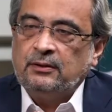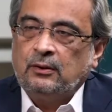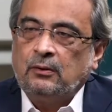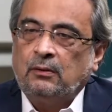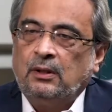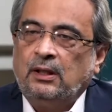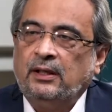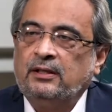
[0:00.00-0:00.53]
the
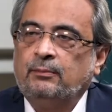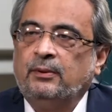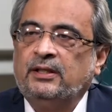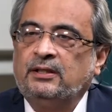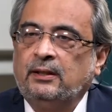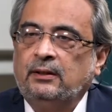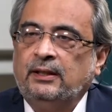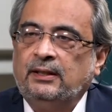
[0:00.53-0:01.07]
Quran is
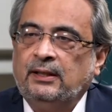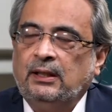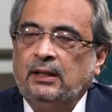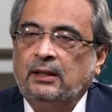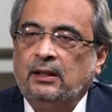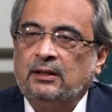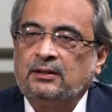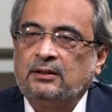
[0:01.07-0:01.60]
basically
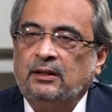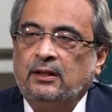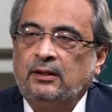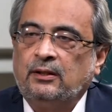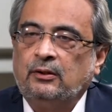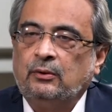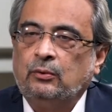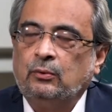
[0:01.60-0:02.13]
telling us
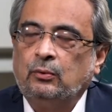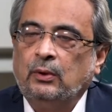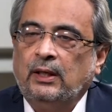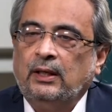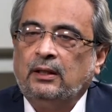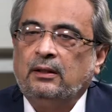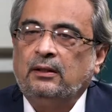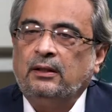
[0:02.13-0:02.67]
that you
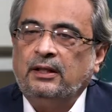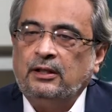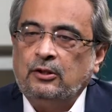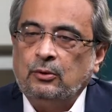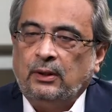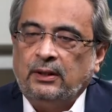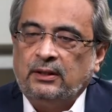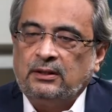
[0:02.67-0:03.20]
need
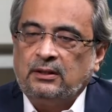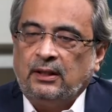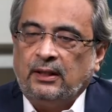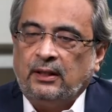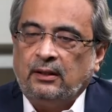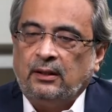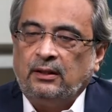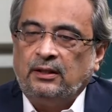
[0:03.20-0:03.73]
to
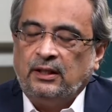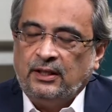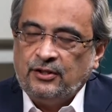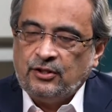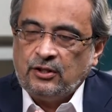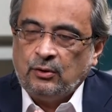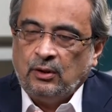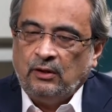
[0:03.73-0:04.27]
understand that,
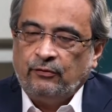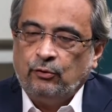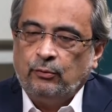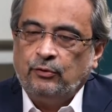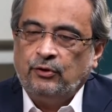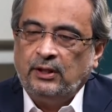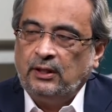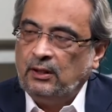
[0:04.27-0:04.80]
yes, you have to
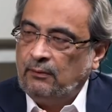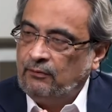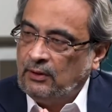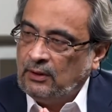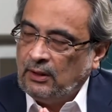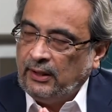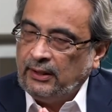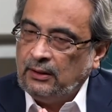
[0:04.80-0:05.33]
treat them
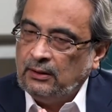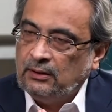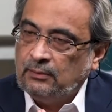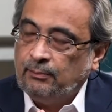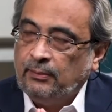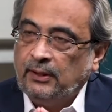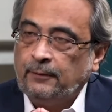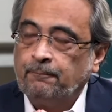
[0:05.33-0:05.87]
with kindness,
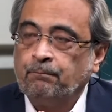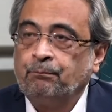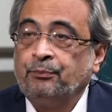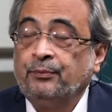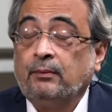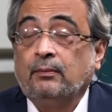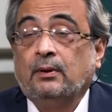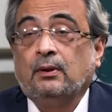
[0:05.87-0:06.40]
but,
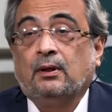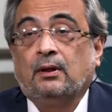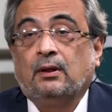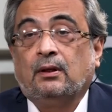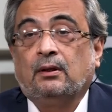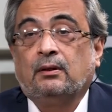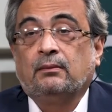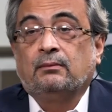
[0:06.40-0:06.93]

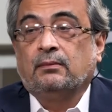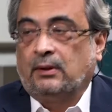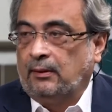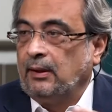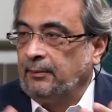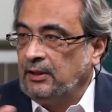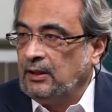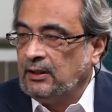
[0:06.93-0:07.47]

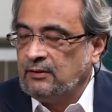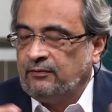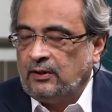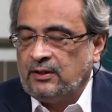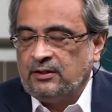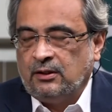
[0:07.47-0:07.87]
as far